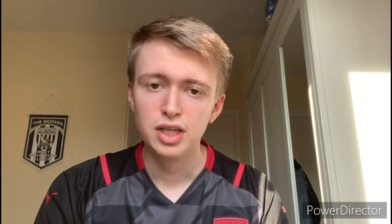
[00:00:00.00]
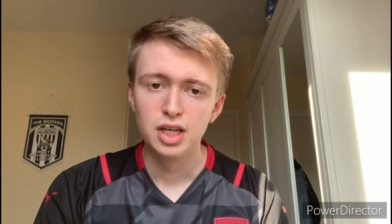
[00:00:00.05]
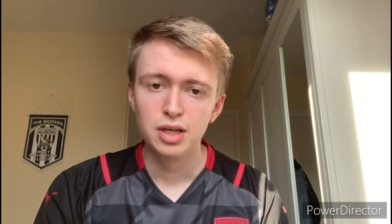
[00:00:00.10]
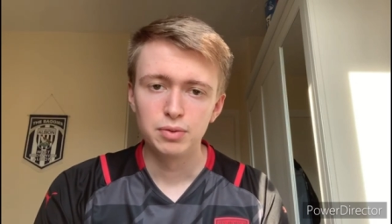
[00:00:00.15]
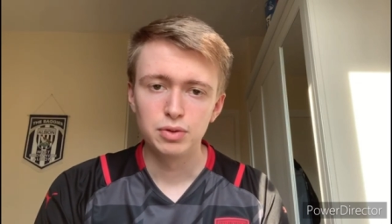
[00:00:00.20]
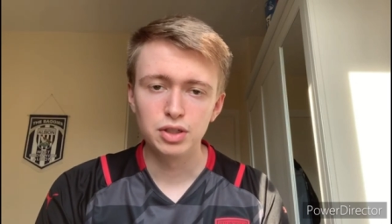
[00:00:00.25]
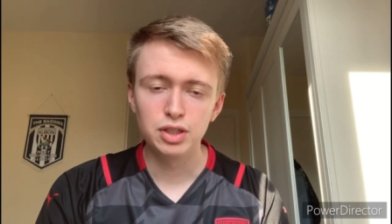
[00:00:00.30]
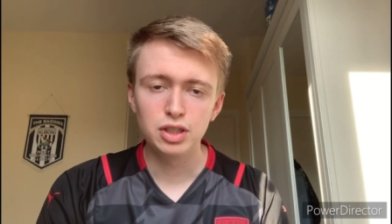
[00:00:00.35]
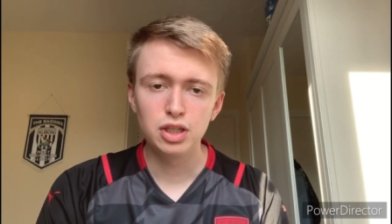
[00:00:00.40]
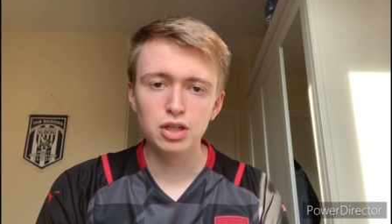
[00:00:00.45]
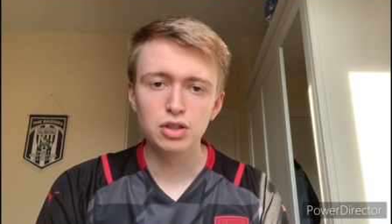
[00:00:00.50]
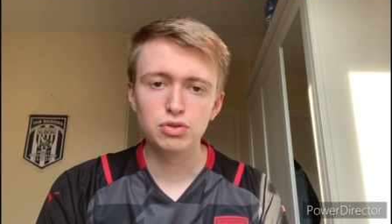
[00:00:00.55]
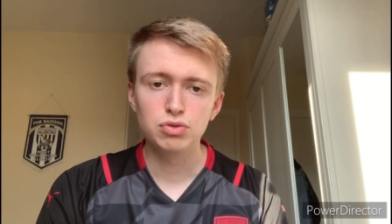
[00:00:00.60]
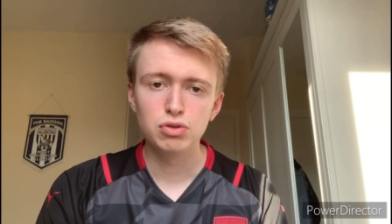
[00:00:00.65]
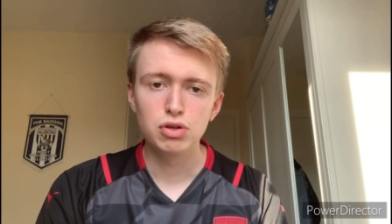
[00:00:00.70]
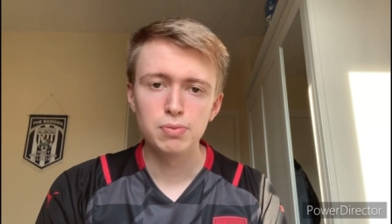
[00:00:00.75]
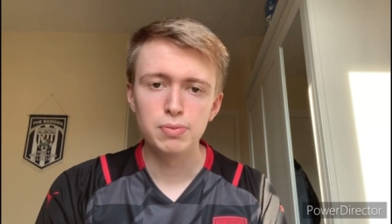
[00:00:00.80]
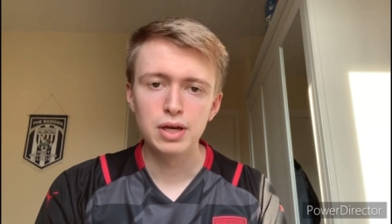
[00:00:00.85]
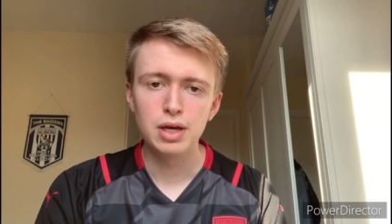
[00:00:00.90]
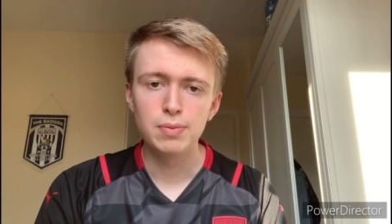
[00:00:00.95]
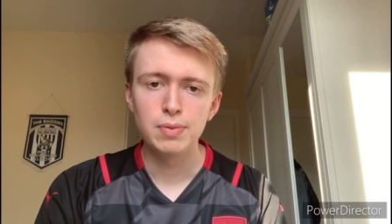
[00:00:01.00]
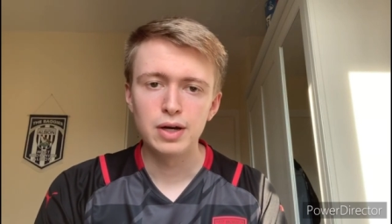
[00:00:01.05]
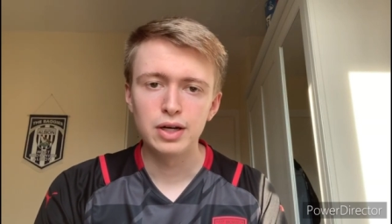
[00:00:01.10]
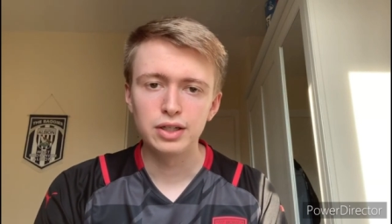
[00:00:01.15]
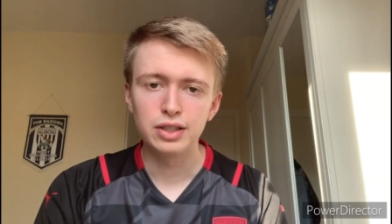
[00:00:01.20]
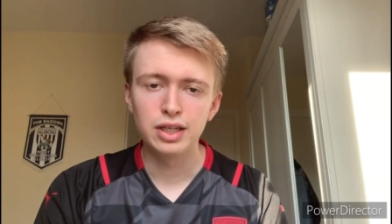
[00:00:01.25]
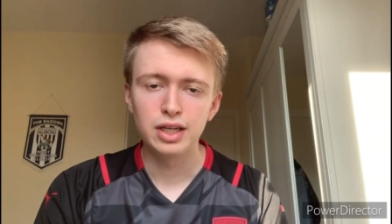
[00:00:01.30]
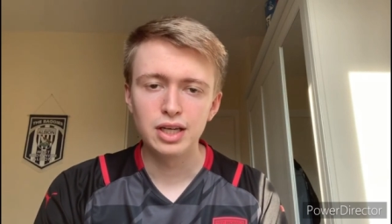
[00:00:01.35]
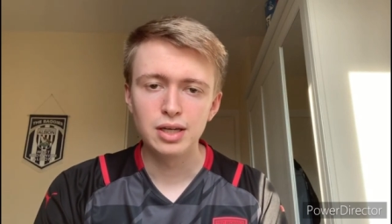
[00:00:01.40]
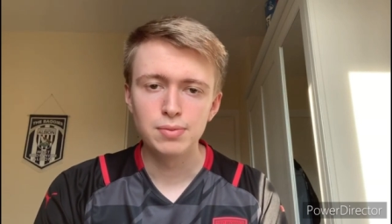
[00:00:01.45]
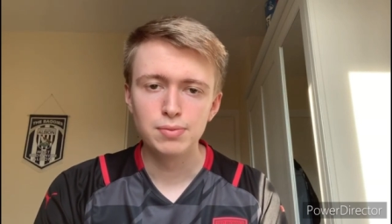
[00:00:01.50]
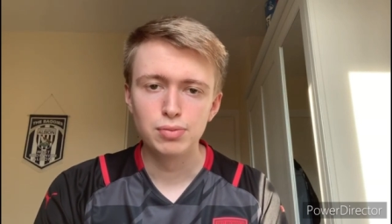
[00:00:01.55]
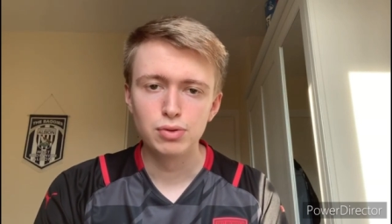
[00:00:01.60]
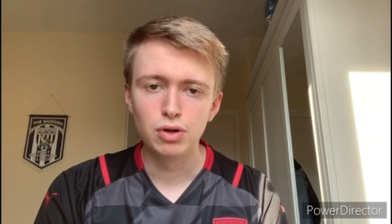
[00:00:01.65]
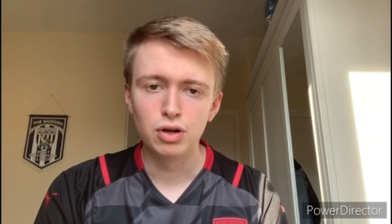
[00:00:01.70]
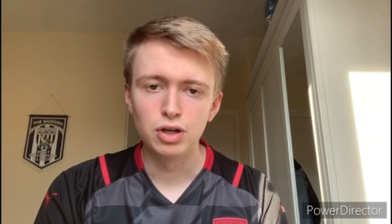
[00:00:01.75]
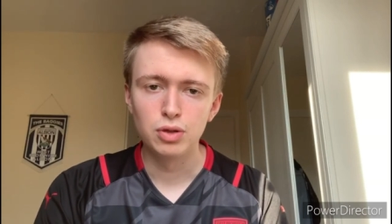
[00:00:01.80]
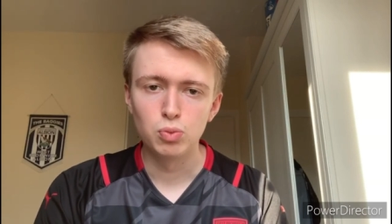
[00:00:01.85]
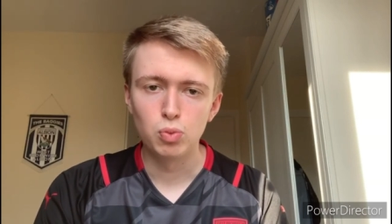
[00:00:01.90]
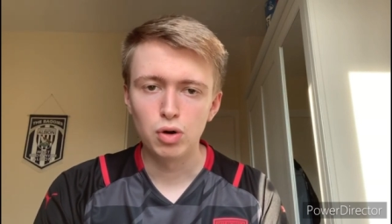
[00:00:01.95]
going to go through a bit about Kean,
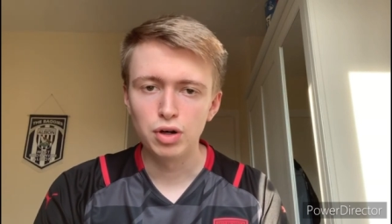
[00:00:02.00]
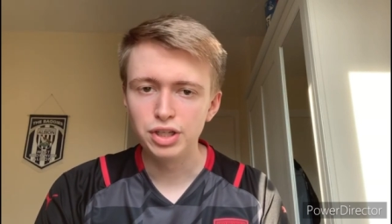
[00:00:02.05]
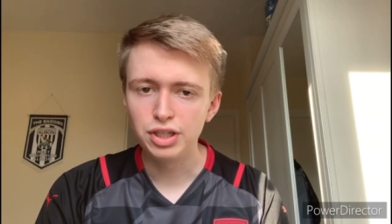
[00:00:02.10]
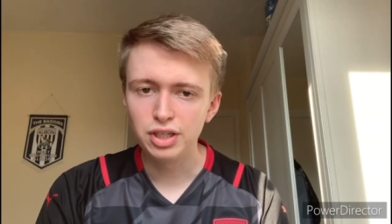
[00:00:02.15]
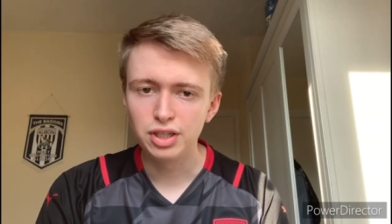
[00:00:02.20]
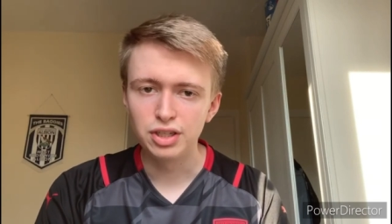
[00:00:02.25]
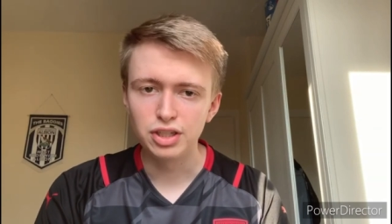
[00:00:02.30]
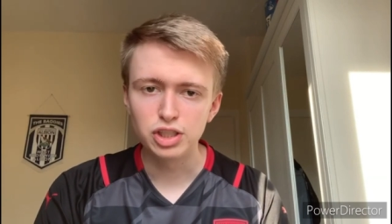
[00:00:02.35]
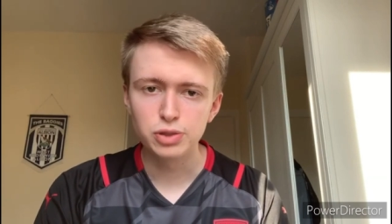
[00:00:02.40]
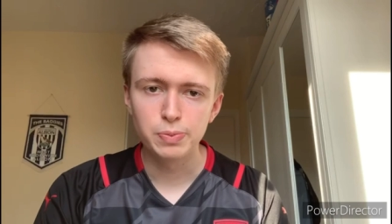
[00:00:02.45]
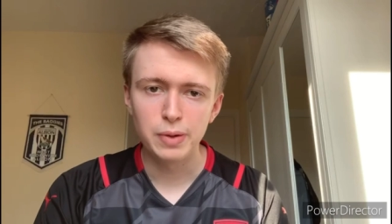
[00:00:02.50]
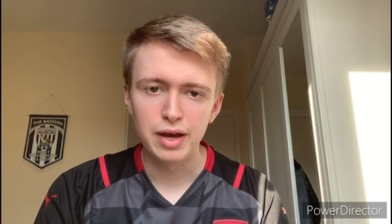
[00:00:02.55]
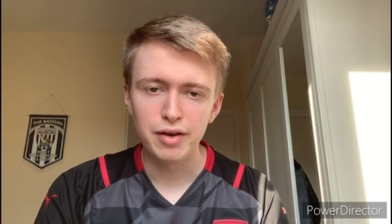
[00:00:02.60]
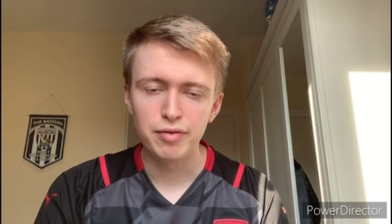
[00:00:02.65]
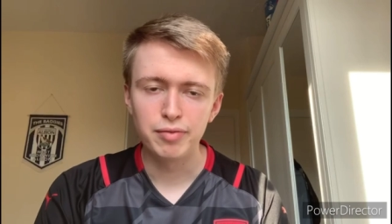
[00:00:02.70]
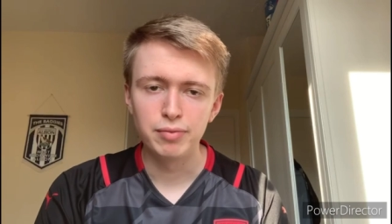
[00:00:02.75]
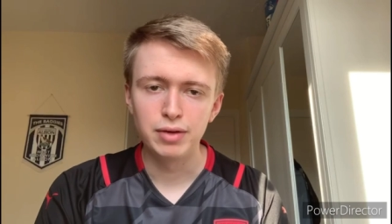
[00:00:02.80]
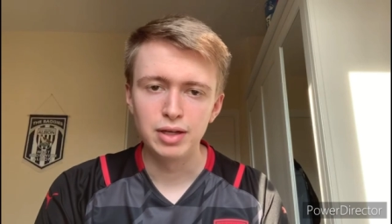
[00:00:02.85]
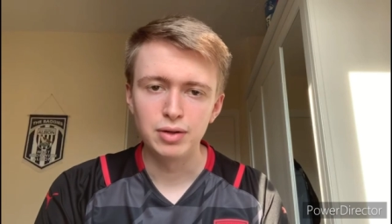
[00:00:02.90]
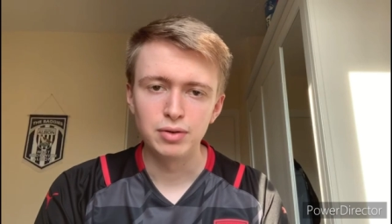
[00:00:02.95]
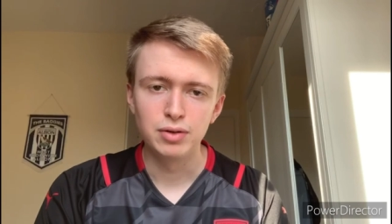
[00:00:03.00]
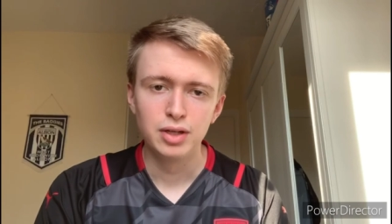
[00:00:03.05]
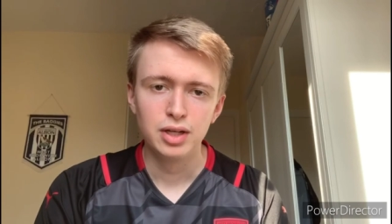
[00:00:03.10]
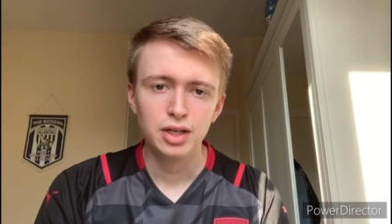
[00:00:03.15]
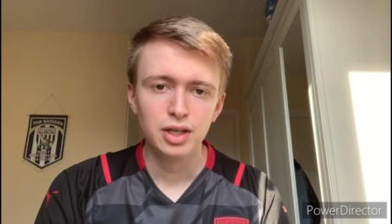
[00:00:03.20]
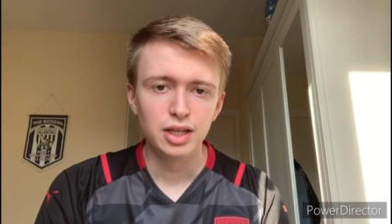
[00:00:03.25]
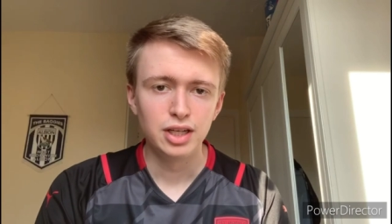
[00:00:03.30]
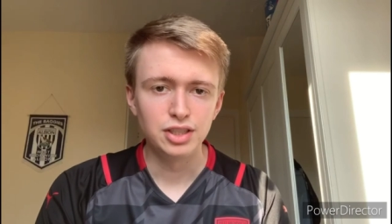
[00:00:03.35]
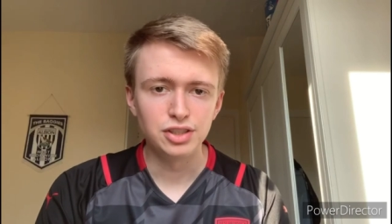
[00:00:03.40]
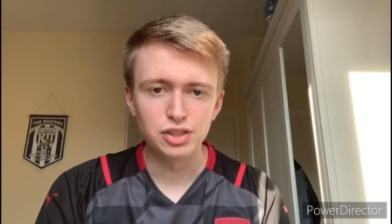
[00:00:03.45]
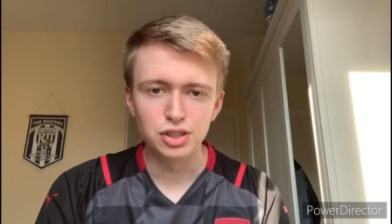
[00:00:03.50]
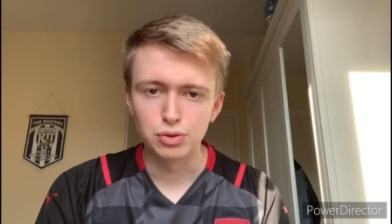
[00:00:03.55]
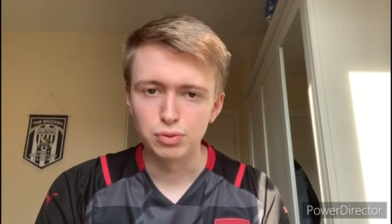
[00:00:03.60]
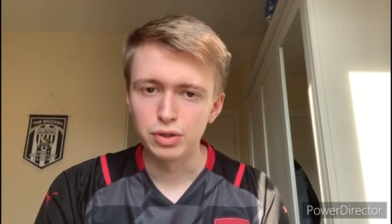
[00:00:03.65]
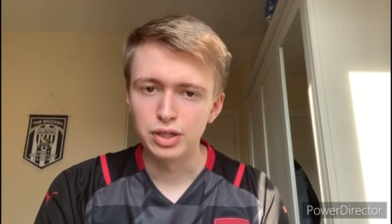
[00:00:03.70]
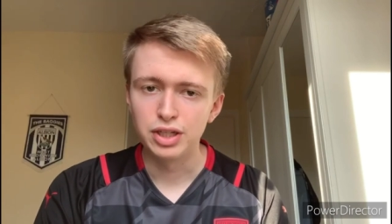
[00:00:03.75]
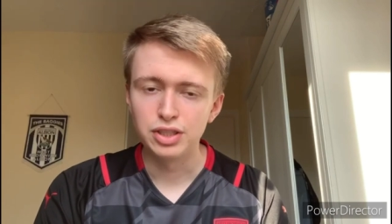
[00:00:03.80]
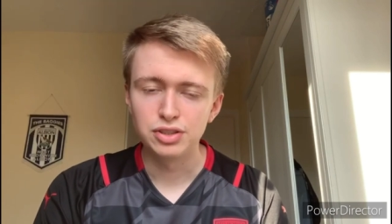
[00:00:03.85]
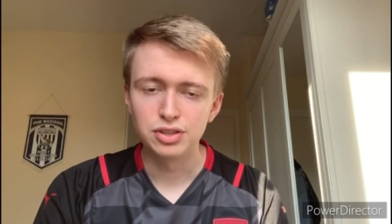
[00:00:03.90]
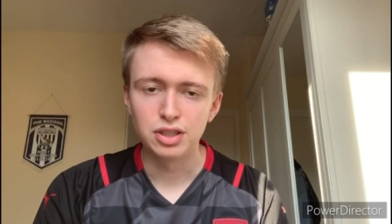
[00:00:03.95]
Bryan, what you can expect from him, his
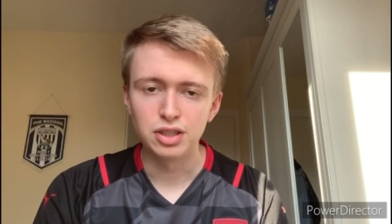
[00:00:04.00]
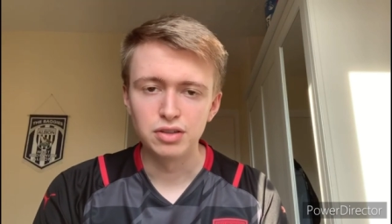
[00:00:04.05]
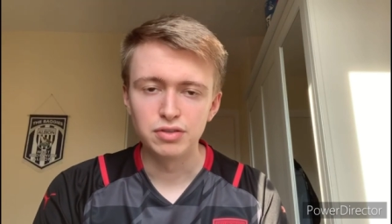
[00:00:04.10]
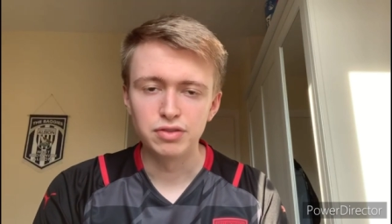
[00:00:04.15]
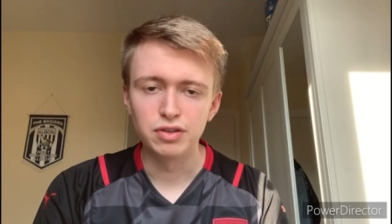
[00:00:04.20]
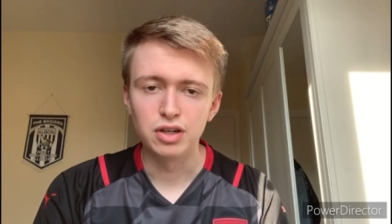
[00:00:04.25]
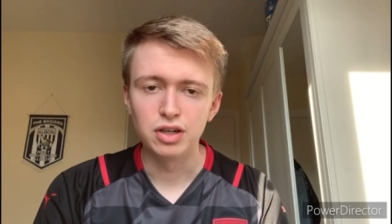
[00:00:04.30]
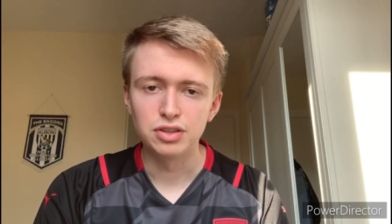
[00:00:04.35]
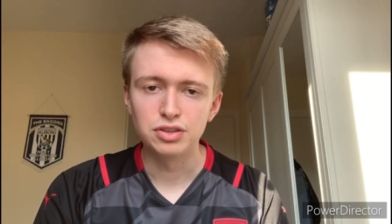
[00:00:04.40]
career so far.